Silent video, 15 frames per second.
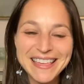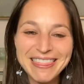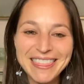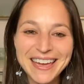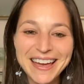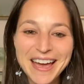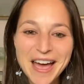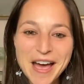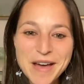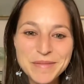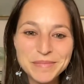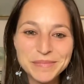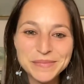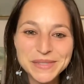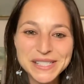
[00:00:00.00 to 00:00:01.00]
that
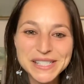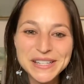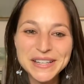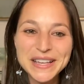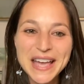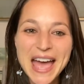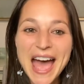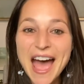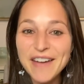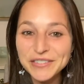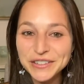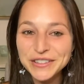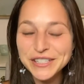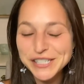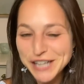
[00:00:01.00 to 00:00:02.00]
comes
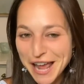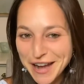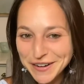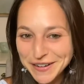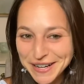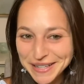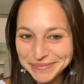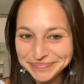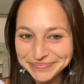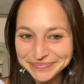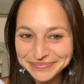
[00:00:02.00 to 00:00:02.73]
after the shattering,